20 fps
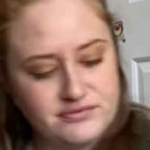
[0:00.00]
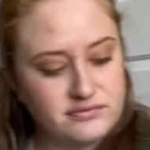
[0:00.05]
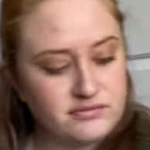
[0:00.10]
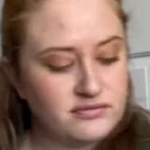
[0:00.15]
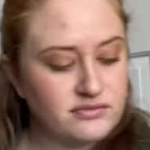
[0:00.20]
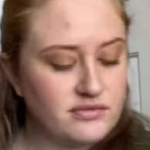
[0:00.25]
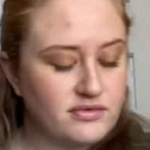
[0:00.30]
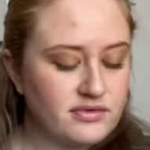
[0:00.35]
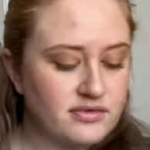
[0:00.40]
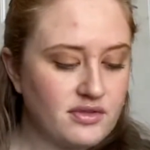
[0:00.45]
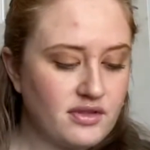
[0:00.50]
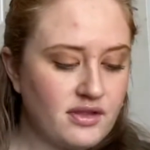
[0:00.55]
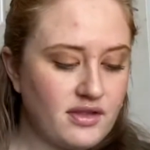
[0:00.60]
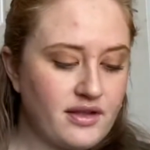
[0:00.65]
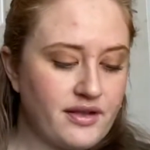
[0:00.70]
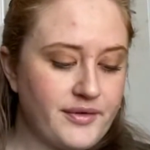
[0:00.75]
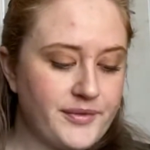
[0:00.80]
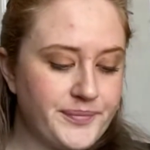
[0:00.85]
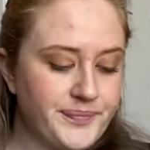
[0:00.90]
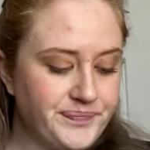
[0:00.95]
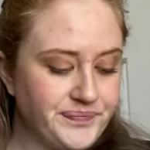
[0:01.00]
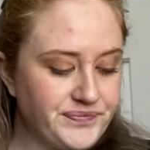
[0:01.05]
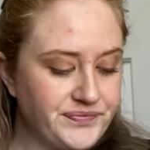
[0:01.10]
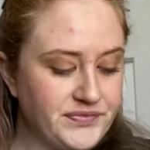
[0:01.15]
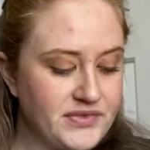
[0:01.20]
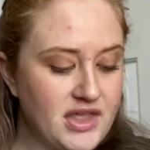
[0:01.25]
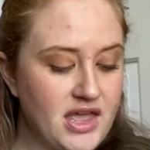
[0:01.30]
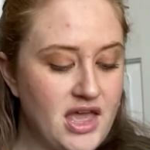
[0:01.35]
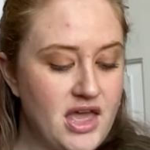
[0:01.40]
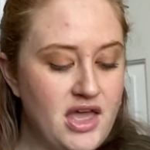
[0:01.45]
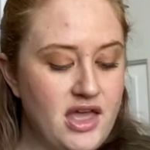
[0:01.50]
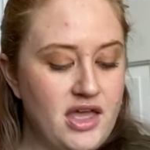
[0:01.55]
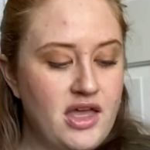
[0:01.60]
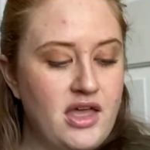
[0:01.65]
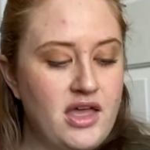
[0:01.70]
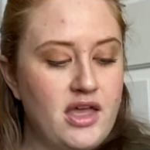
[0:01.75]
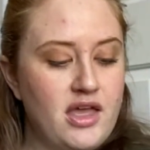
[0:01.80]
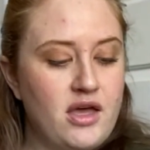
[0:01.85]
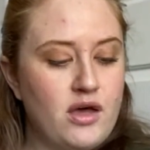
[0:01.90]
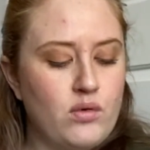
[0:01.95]
Let's see.
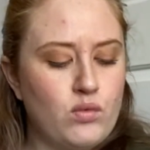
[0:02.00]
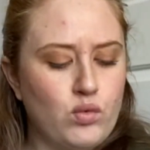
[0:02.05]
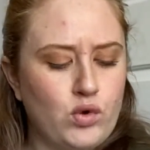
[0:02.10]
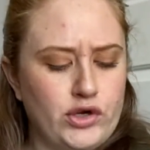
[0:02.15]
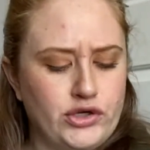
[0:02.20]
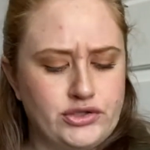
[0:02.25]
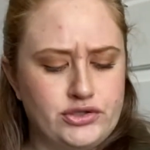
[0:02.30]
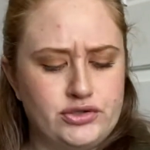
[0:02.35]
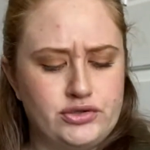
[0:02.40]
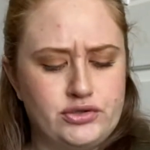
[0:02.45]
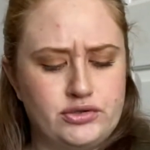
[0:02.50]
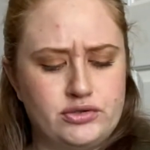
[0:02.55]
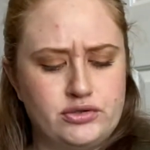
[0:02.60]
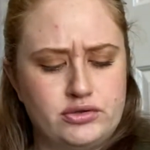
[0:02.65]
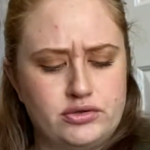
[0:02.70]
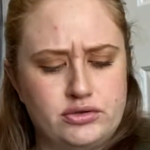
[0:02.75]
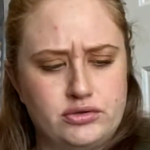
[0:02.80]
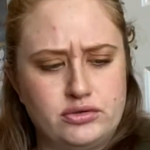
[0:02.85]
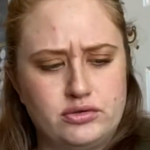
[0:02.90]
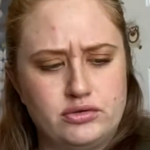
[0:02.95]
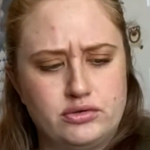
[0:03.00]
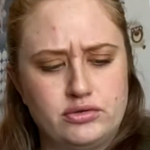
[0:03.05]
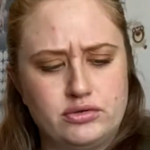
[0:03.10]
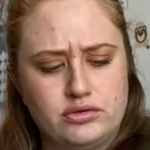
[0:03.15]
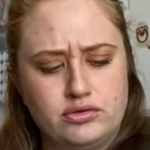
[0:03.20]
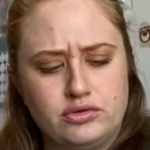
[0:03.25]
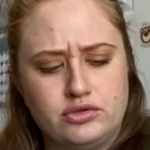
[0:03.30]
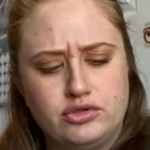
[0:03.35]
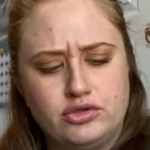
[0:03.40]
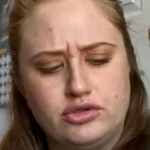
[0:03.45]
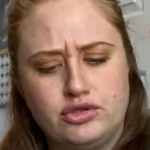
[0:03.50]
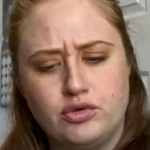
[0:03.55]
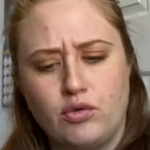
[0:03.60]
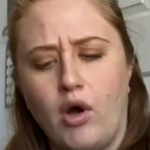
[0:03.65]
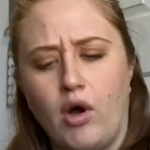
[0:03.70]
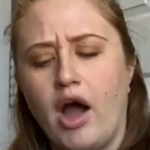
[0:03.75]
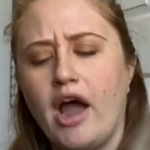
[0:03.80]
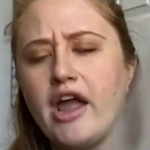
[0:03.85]
Wait. Um, do I